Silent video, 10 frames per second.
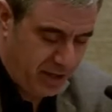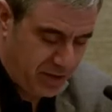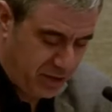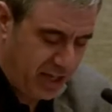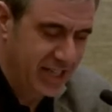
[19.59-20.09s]

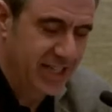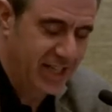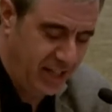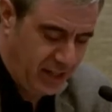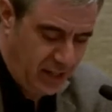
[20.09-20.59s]
gives you an
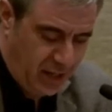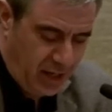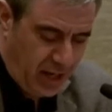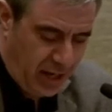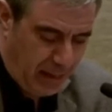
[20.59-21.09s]
idea.
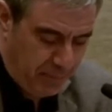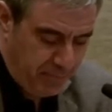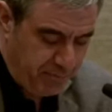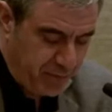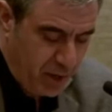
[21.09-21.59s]

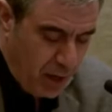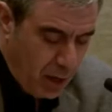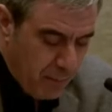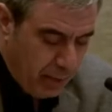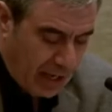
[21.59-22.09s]
Um,
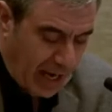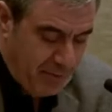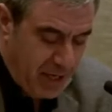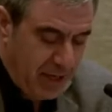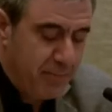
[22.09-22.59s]
but I,
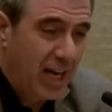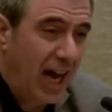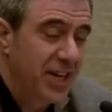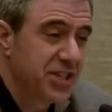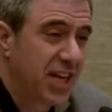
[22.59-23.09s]
I, mean,
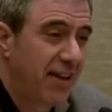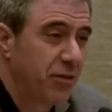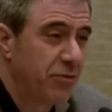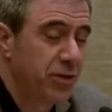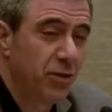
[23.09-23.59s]
I just have
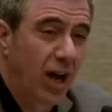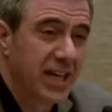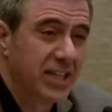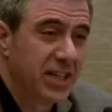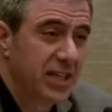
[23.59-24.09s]
a few
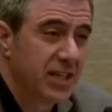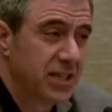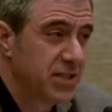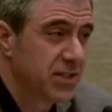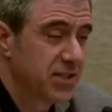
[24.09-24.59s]

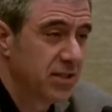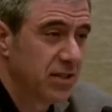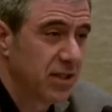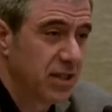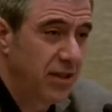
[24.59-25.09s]
ideas
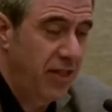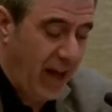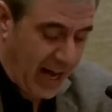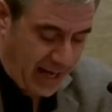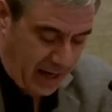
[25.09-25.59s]

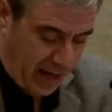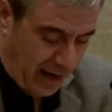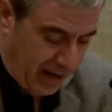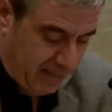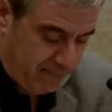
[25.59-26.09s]
that
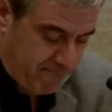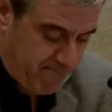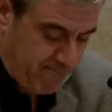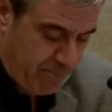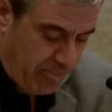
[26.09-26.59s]
um,
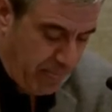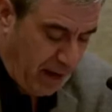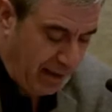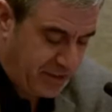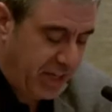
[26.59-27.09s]

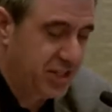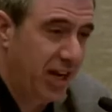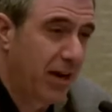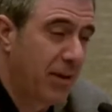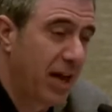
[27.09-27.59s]
I've sketched
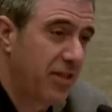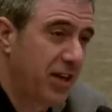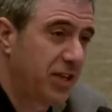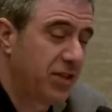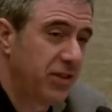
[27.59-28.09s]
out. I mean, I
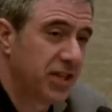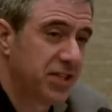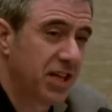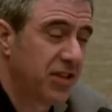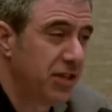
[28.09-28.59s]
think to the
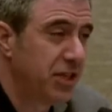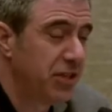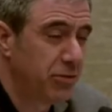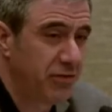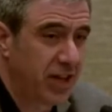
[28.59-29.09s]
extent that you
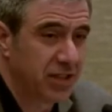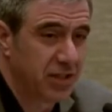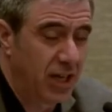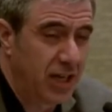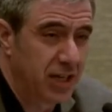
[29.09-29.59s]
need to
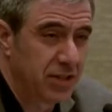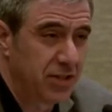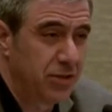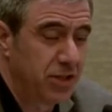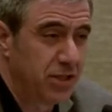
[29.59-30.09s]
evangelize,
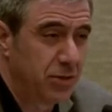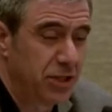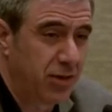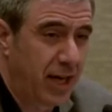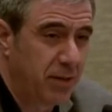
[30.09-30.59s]
you need to
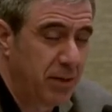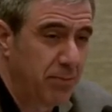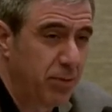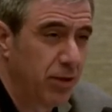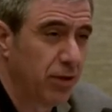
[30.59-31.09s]
attract
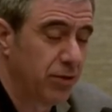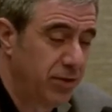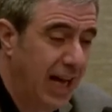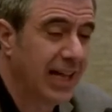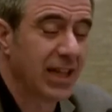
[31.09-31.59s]
people
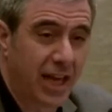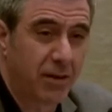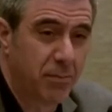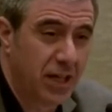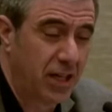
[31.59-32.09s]
not
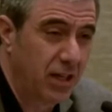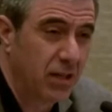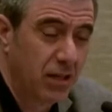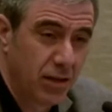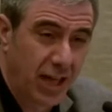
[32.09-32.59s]
like me,
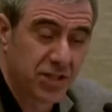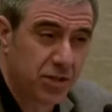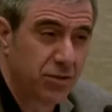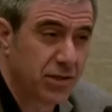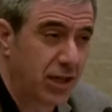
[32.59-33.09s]
not
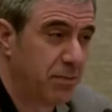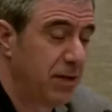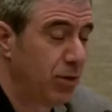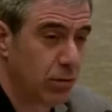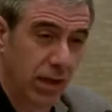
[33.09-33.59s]
students like
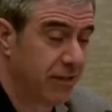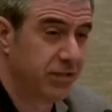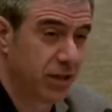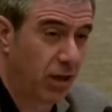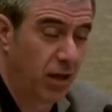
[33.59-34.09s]
me who
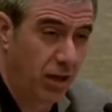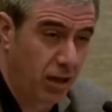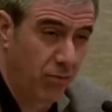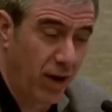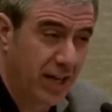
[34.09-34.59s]
loved it all
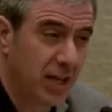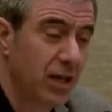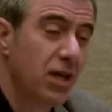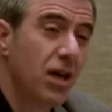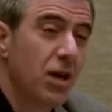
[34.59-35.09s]
already,
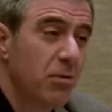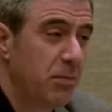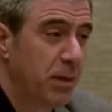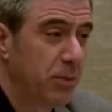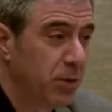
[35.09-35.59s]

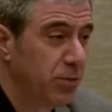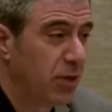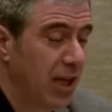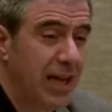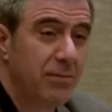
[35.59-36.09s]
but people who
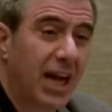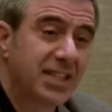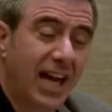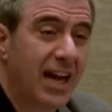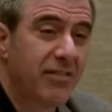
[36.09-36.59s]
claim
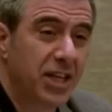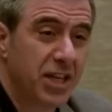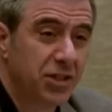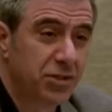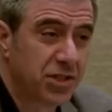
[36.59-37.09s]
not to have
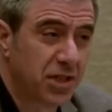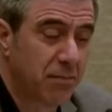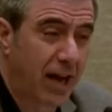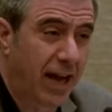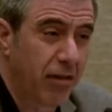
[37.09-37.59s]
any interest
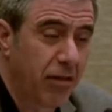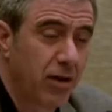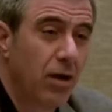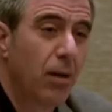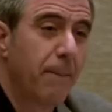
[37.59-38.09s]
in math.
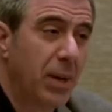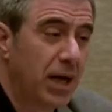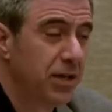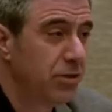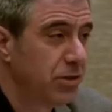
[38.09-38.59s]

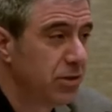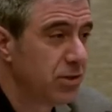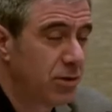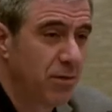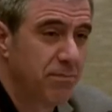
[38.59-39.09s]
But you can
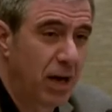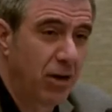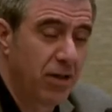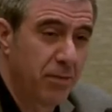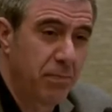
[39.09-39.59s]
sort of
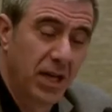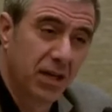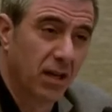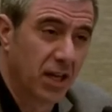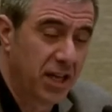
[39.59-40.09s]
bury the
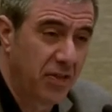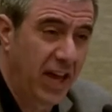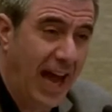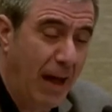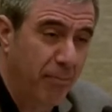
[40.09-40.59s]
pill in
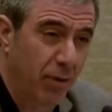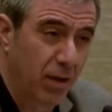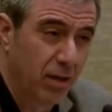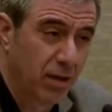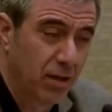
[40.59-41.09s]
the apple
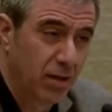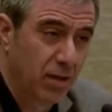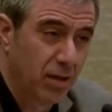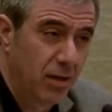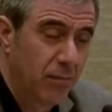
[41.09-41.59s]

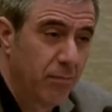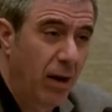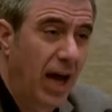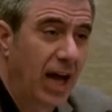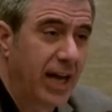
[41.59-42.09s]

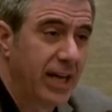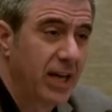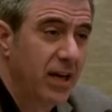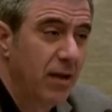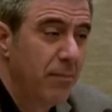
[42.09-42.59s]
by
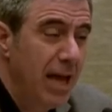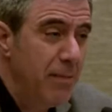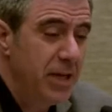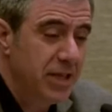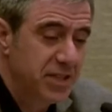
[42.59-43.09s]

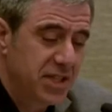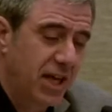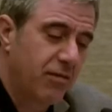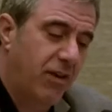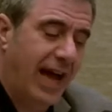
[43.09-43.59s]
maybe
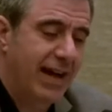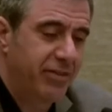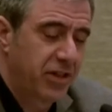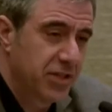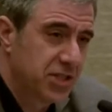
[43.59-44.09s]
instead of
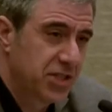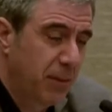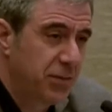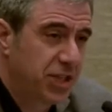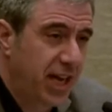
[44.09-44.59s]
having the
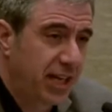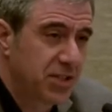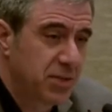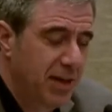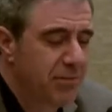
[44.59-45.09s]

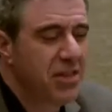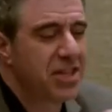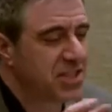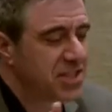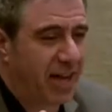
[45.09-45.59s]
subjects, and
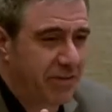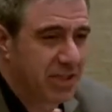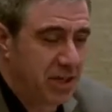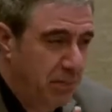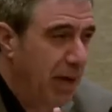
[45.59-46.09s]
this is
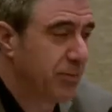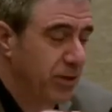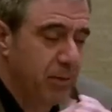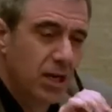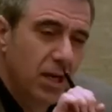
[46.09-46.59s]
obviously a pipe
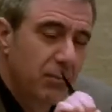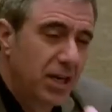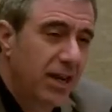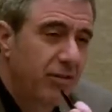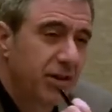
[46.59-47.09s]
dream,
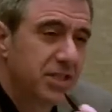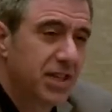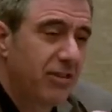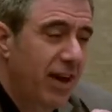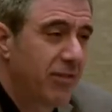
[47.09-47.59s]
but never,
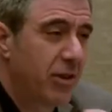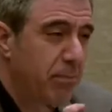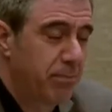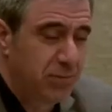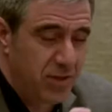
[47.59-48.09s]
instead of having the,
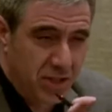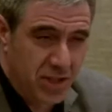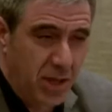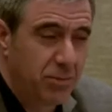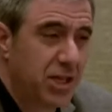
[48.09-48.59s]
the
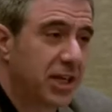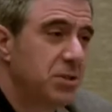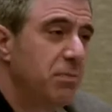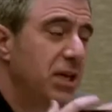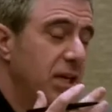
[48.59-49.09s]

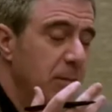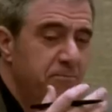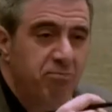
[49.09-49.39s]
subjects be,